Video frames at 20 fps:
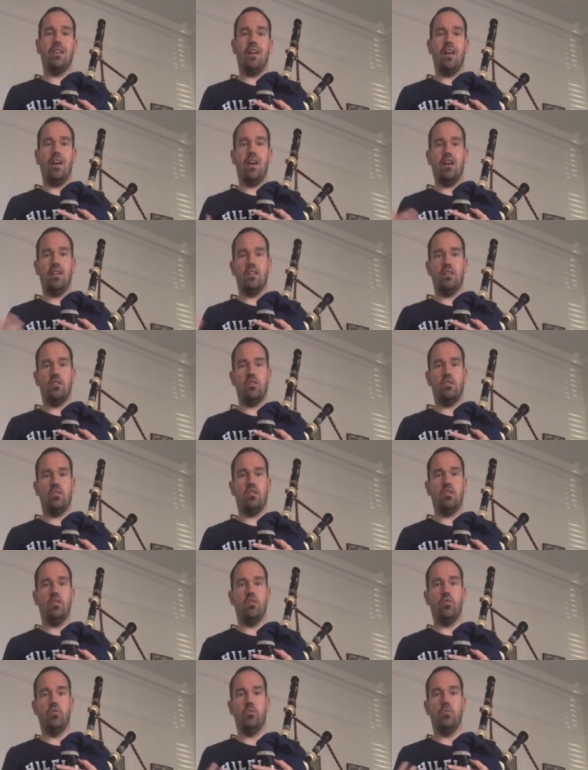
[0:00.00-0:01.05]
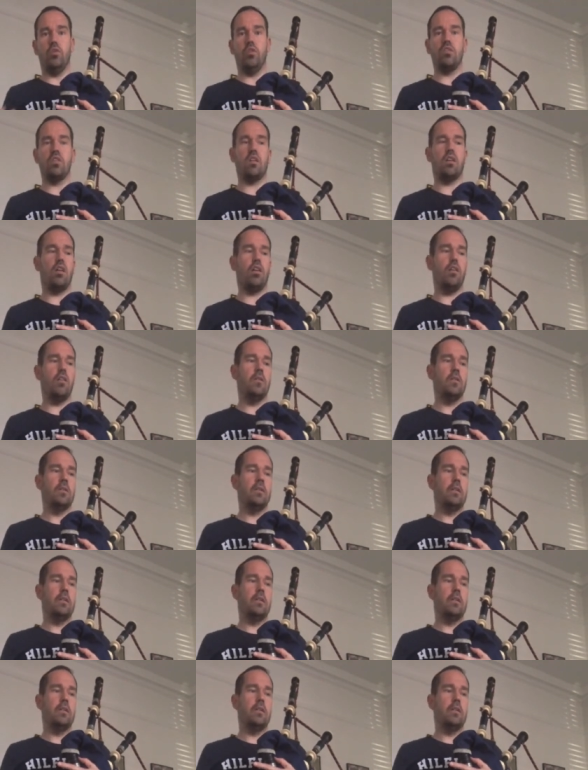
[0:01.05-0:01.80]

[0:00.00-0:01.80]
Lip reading: and, you know, musical,